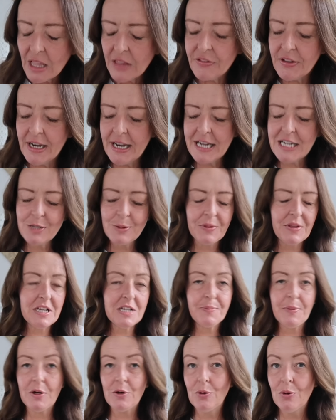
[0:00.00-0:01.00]
The next one
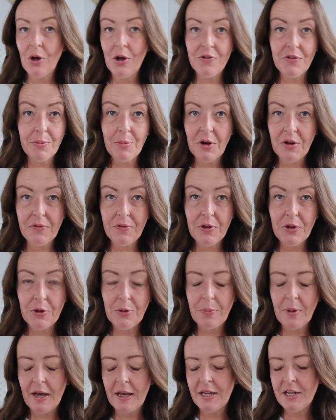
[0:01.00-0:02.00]
that's been all over my For You
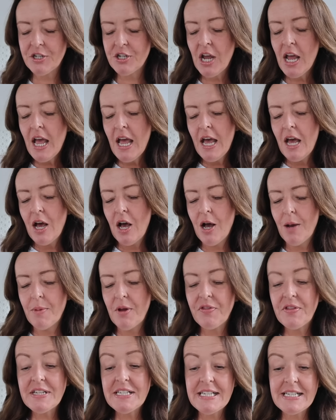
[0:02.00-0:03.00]
page,
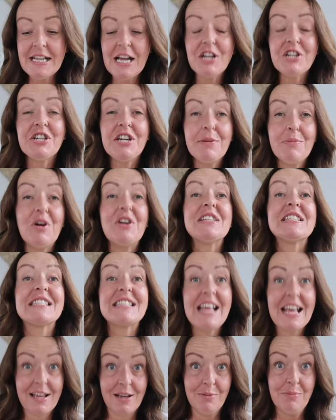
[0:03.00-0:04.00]
this is actually my
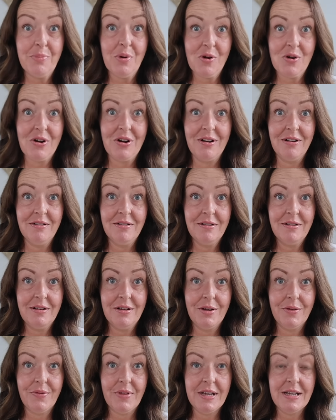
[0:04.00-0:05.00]
second bottle
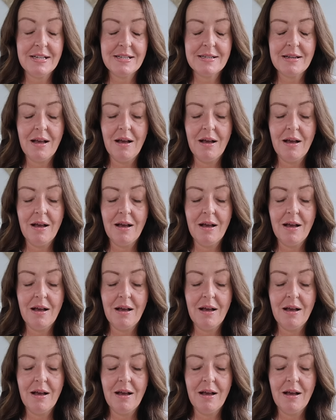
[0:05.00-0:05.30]
of this.